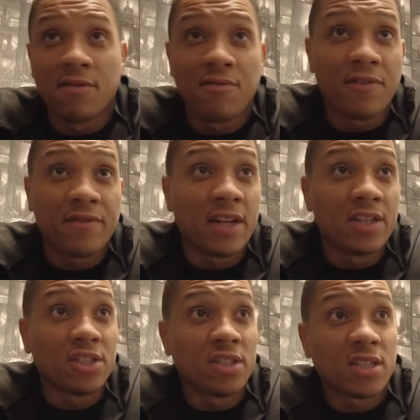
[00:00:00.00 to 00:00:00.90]
5th
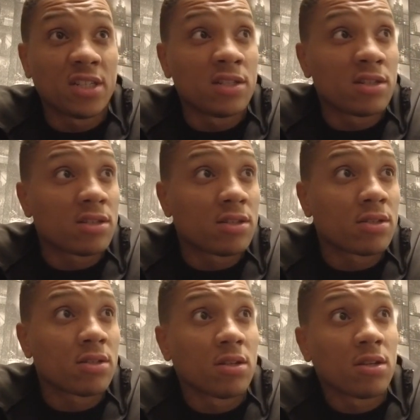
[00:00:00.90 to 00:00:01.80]
engine since
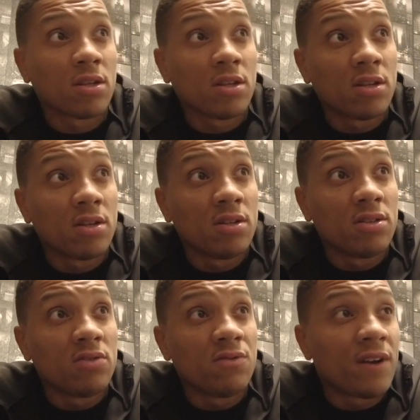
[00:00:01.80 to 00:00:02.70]

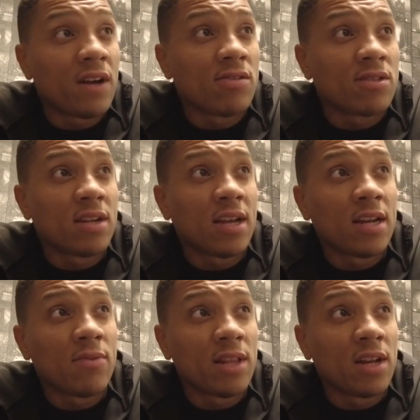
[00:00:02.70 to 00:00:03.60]
2000
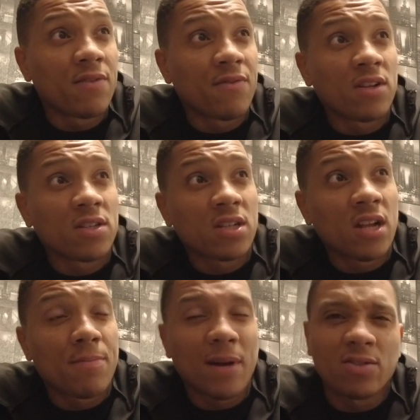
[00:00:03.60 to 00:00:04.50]
and when did I first
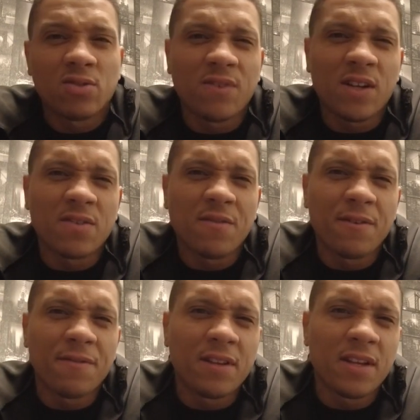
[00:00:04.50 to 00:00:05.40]
get? About
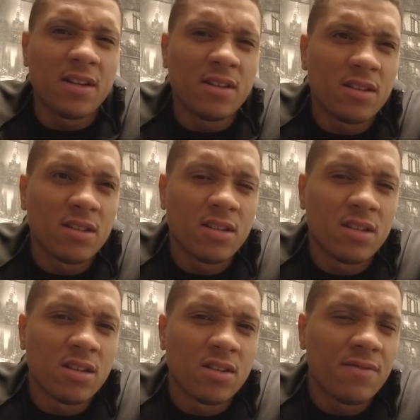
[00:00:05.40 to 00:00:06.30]
2015?
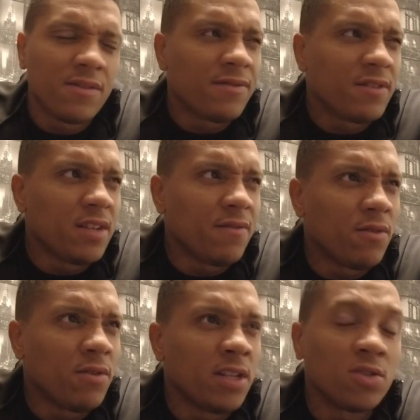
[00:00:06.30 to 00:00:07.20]

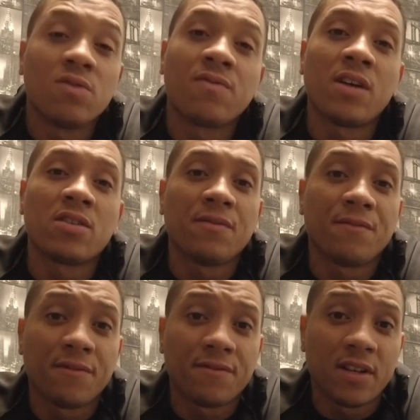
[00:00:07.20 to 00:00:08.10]

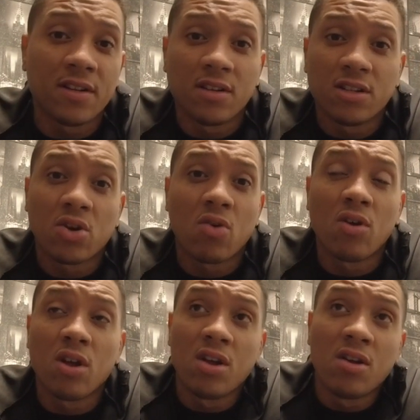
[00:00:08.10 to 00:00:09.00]
2015. So
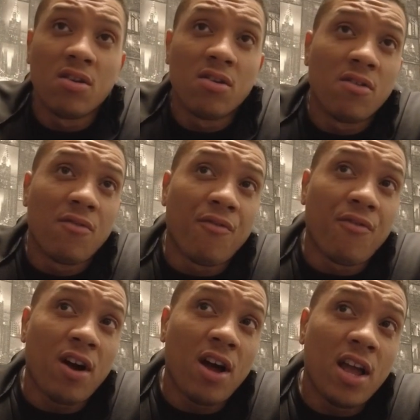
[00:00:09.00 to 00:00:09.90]

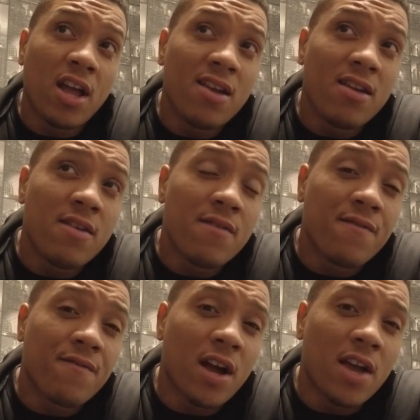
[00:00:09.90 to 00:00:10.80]

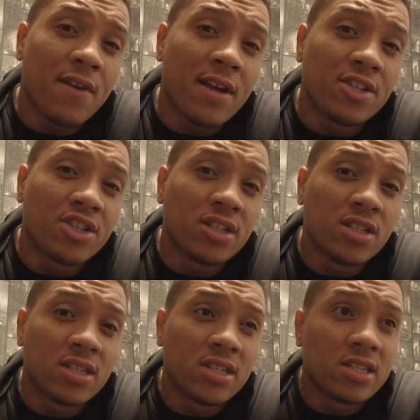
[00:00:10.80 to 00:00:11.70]
5
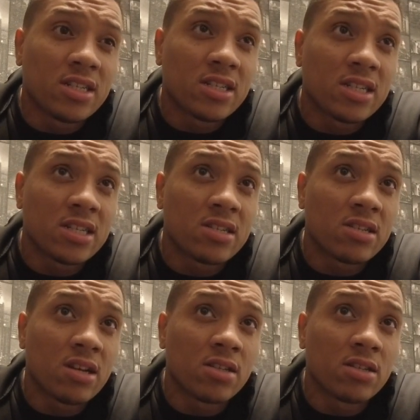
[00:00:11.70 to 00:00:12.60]
engines in 6
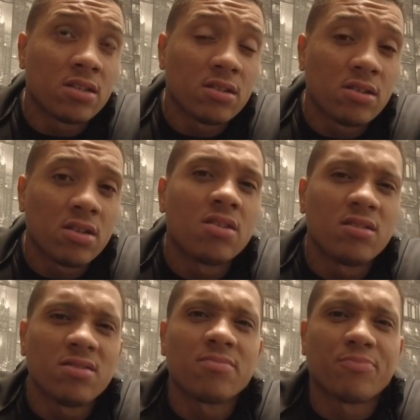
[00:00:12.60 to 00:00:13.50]
years.
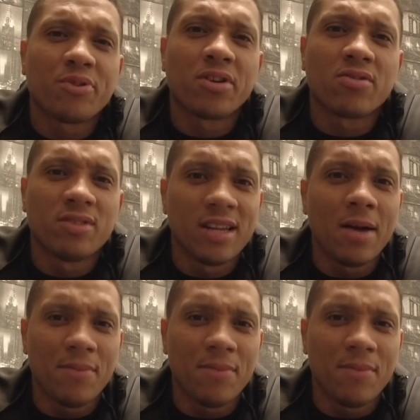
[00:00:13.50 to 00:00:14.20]
So pretty good. I'm